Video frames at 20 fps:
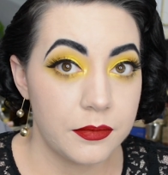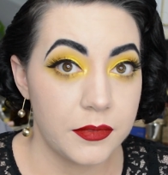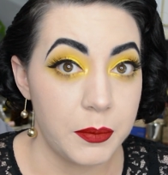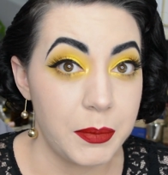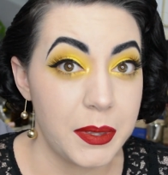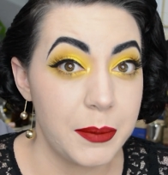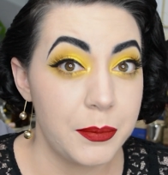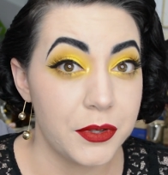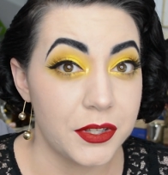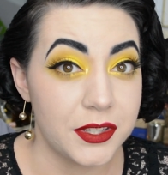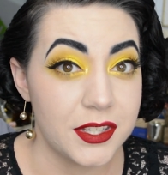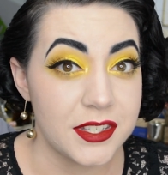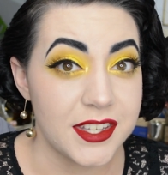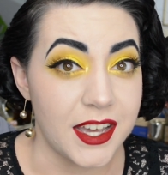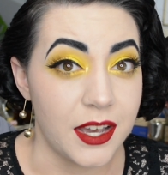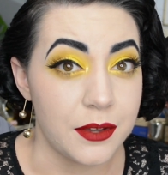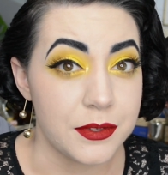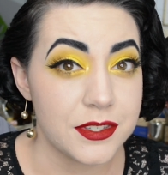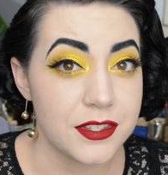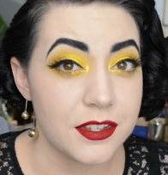people in this
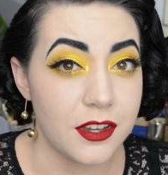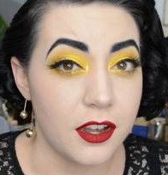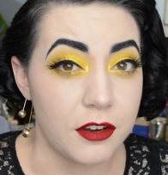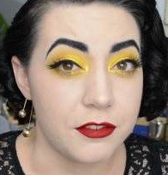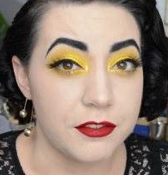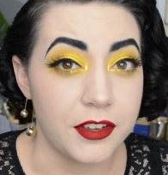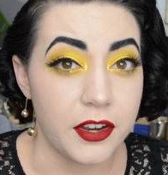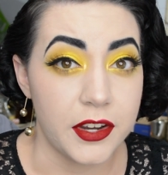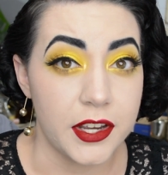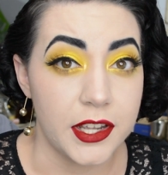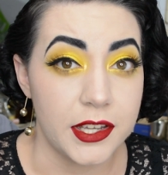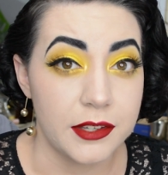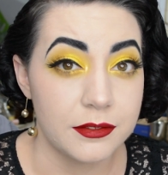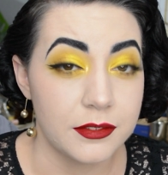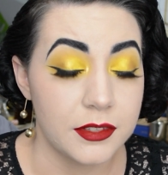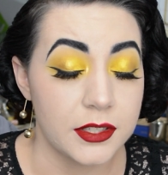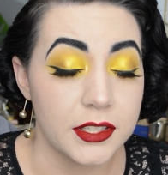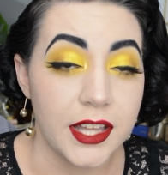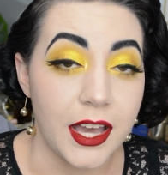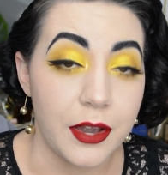house are very
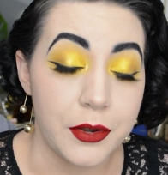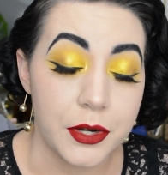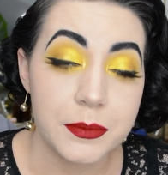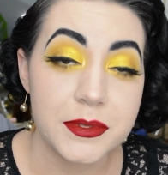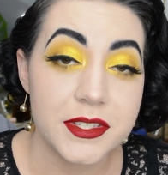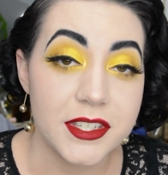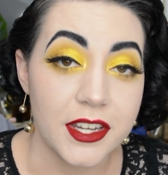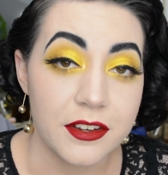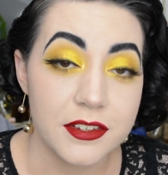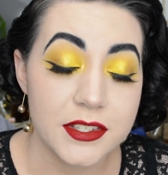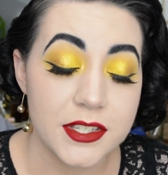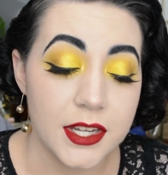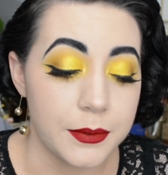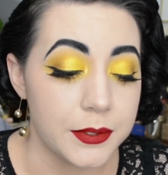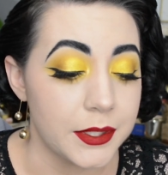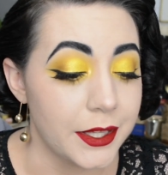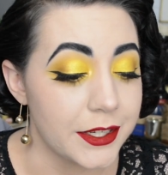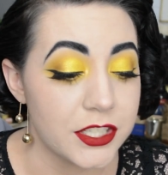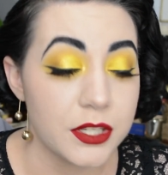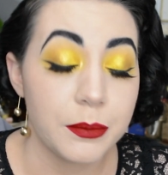loud upstairs, and I
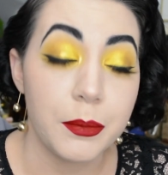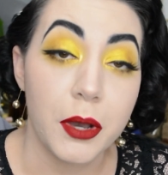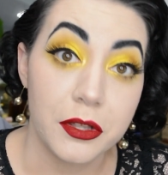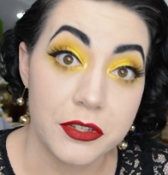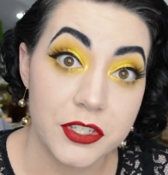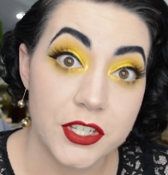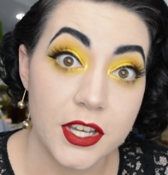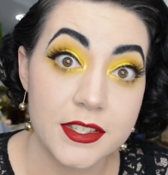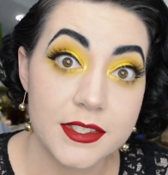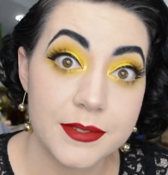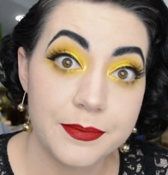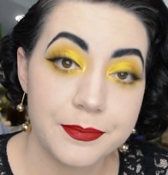would like to apologize.